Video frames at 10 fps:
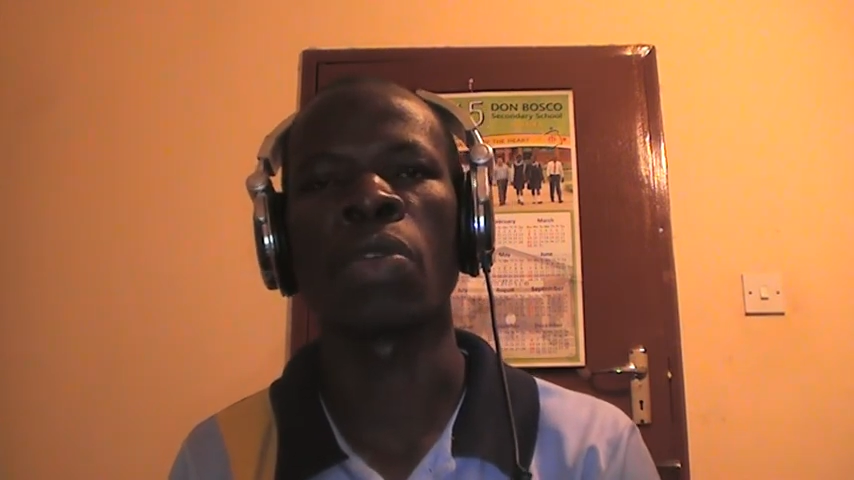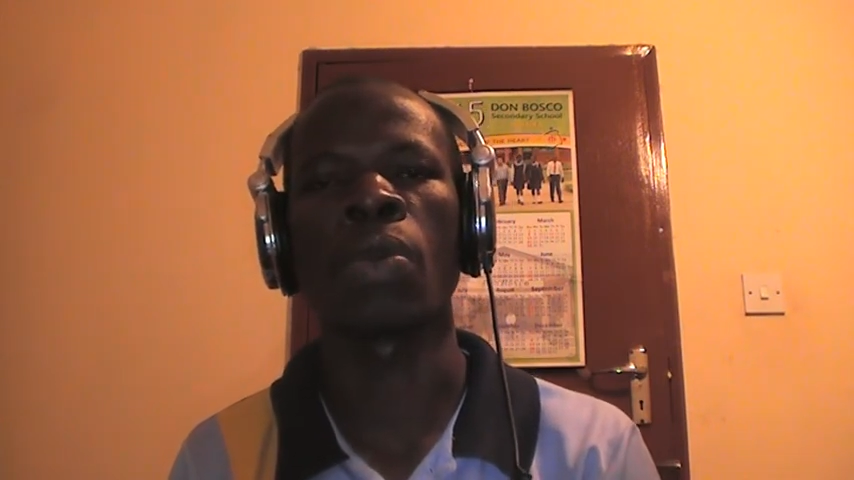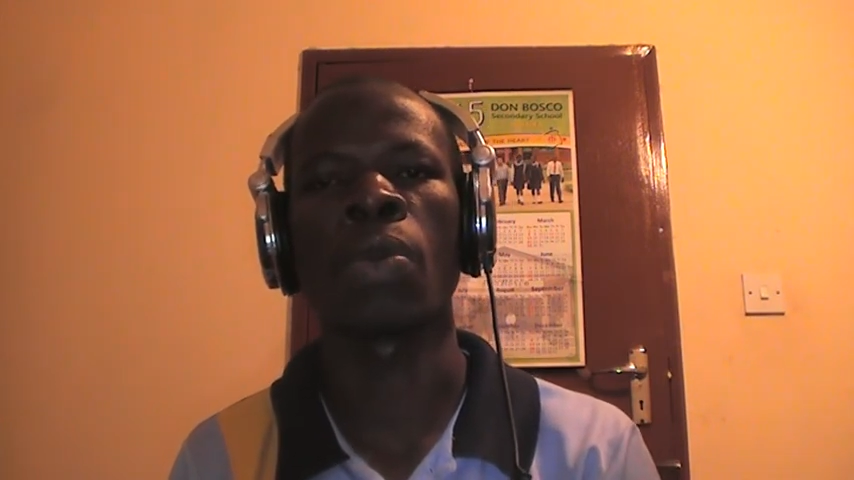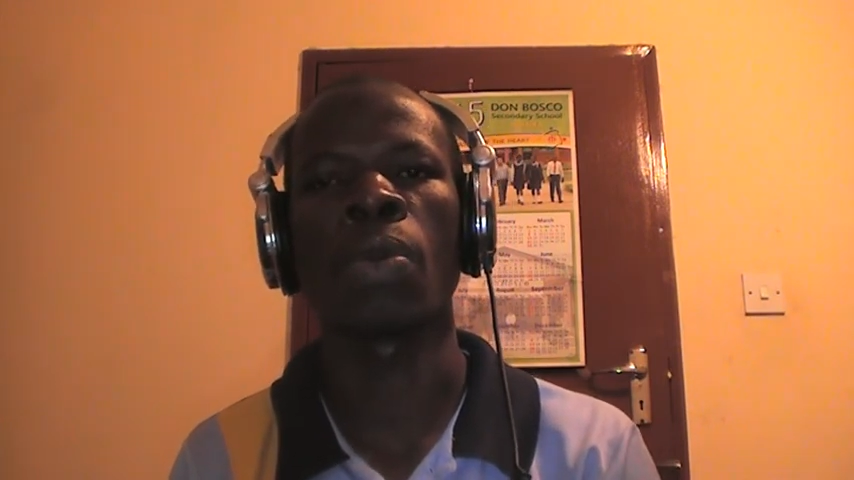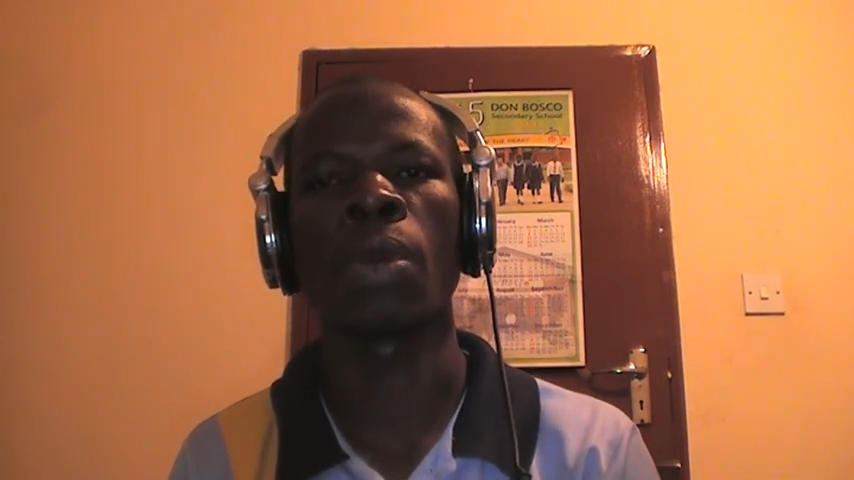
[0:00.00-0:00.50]

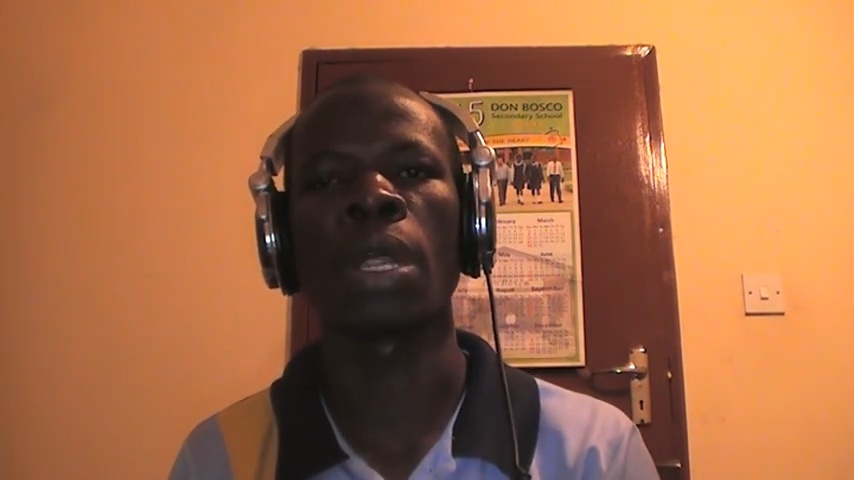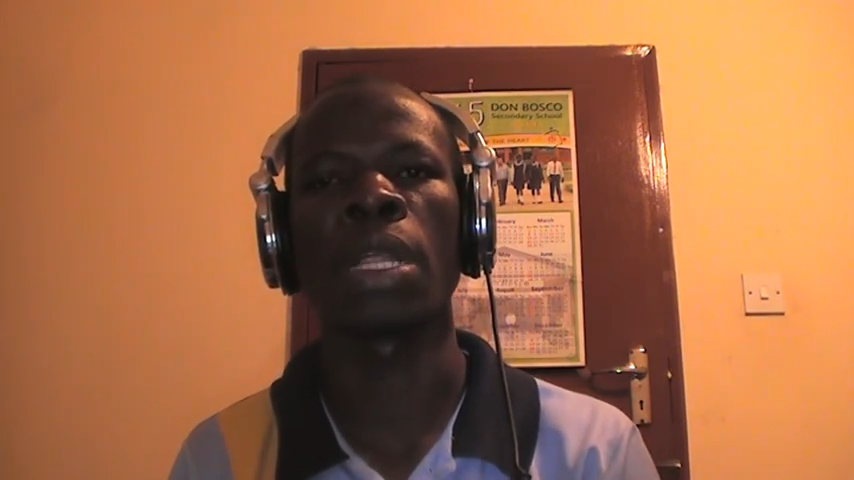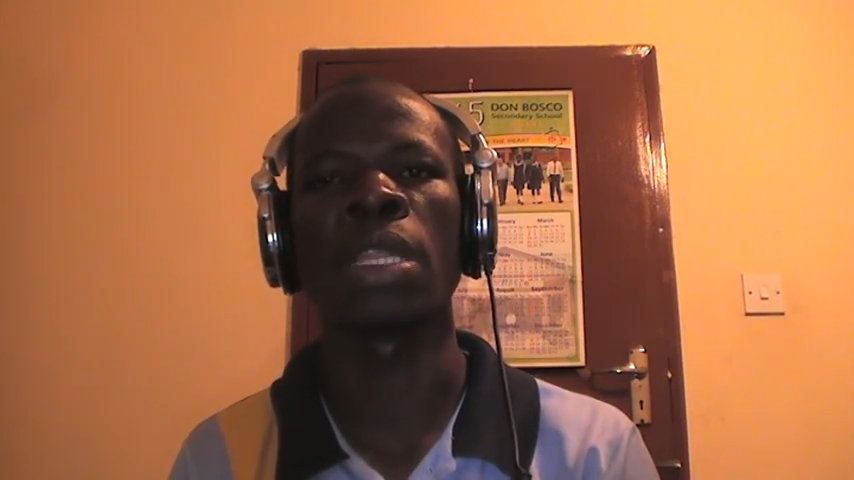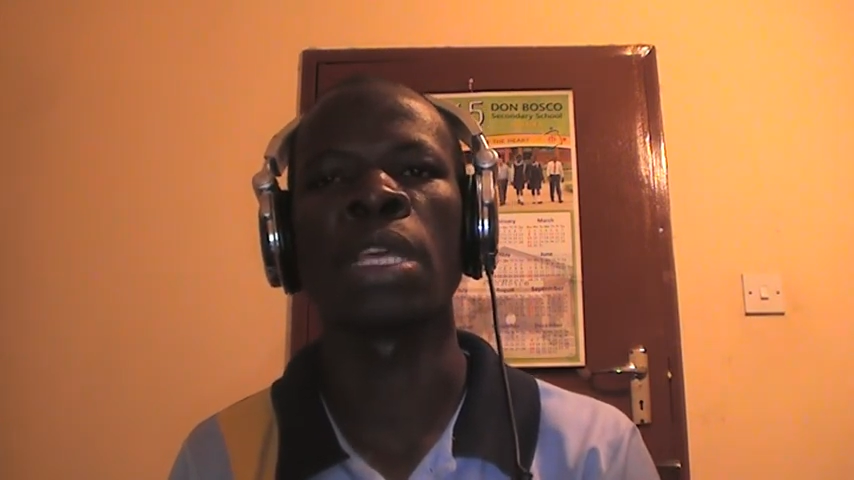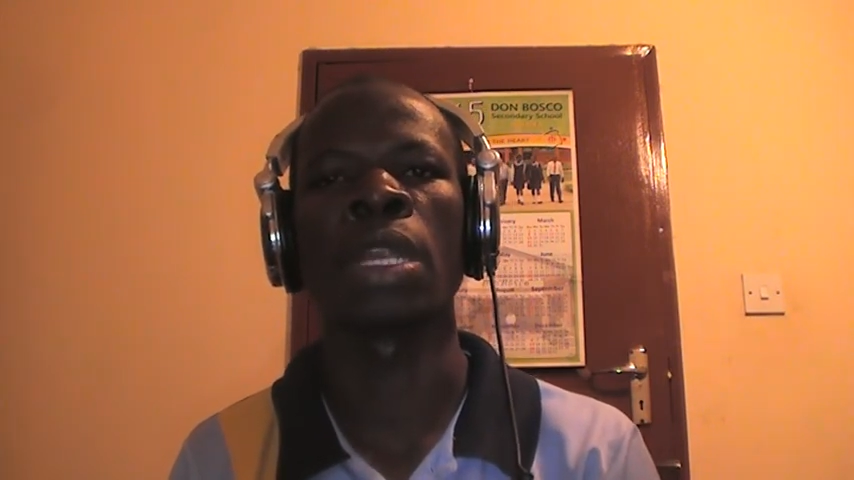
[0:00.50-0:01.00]
you,
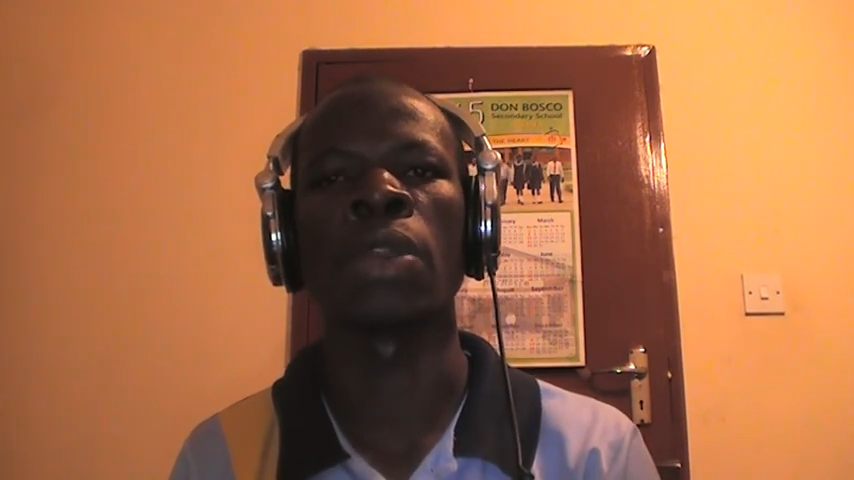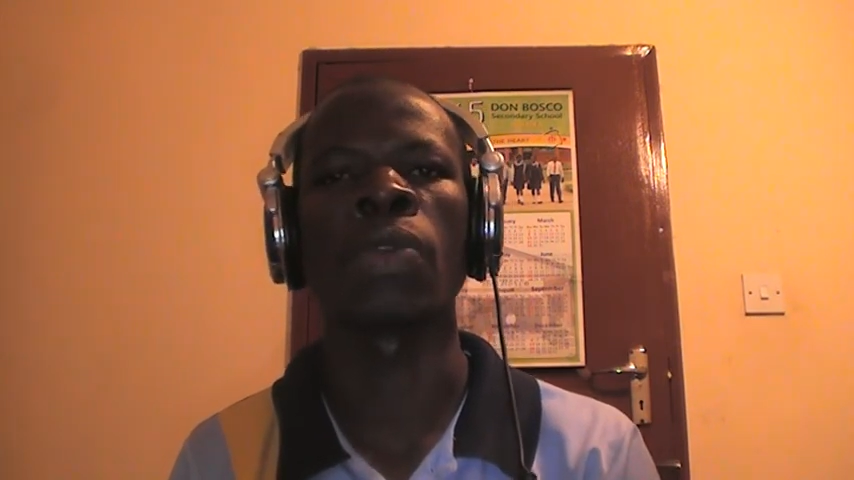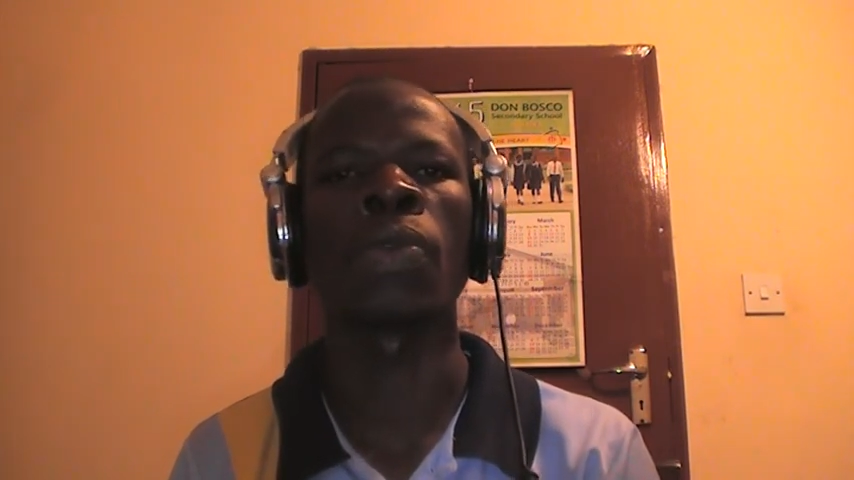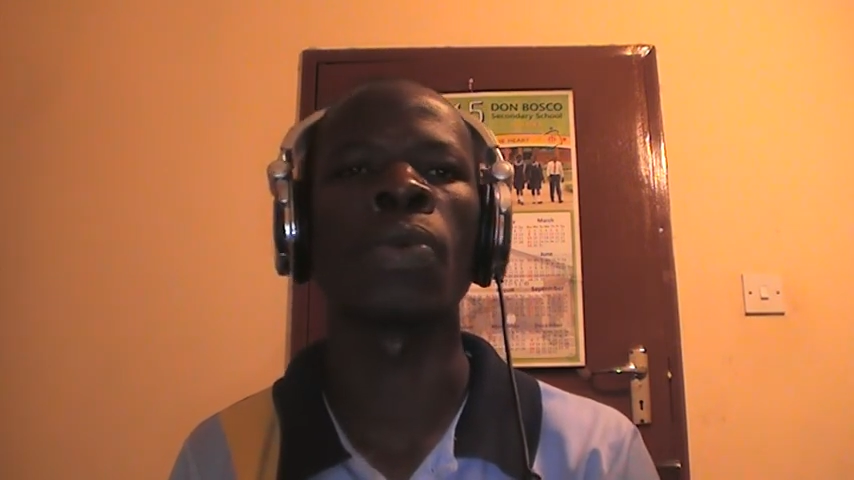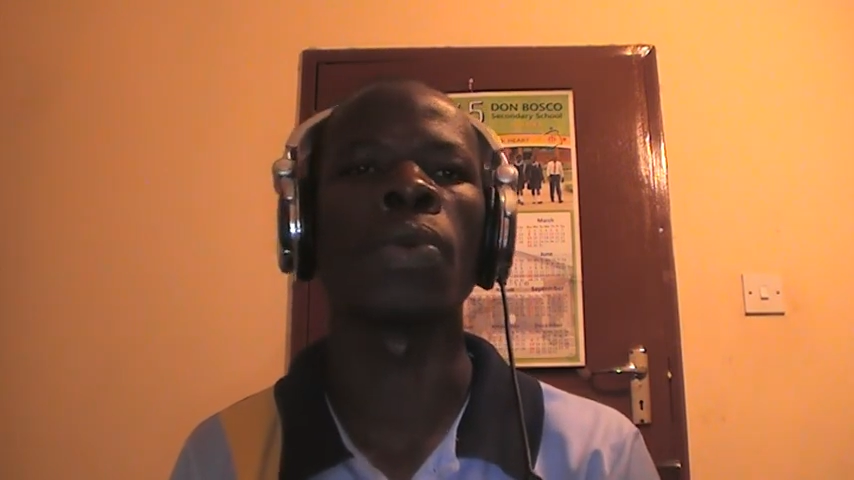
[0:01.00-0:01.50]
than
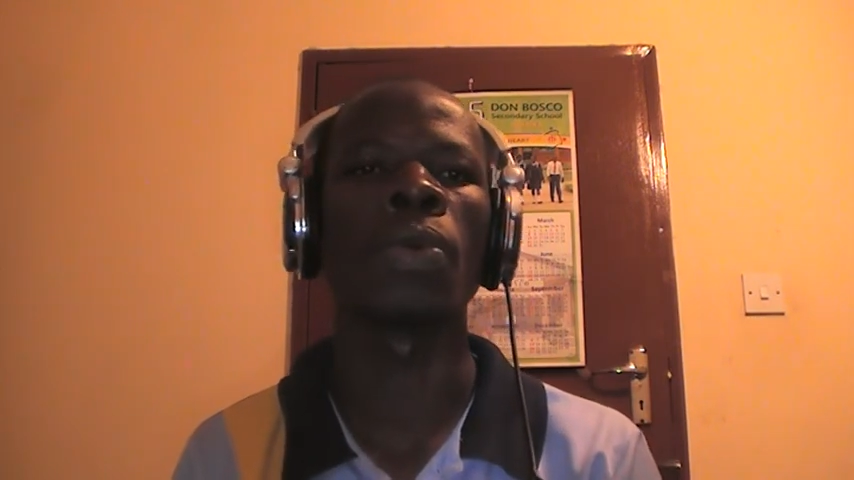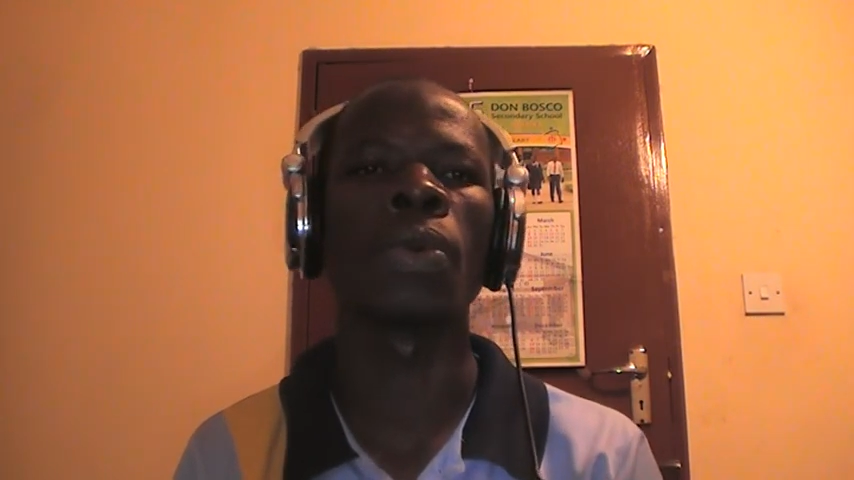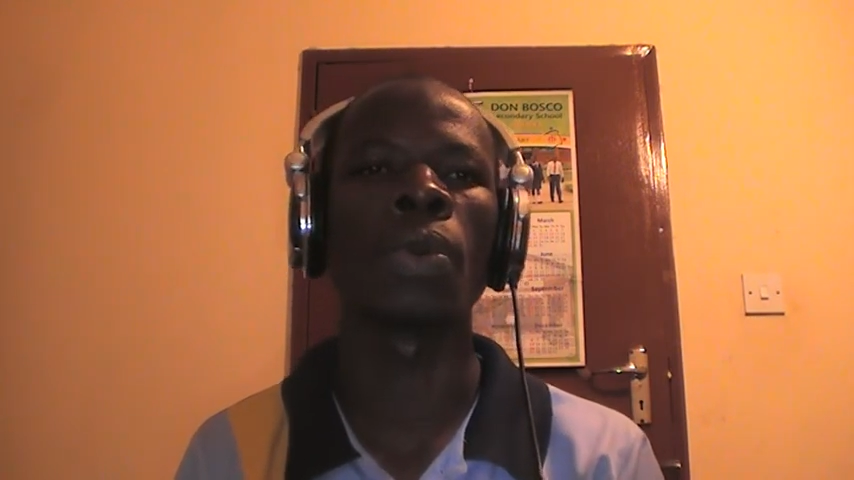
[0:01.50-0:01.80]
to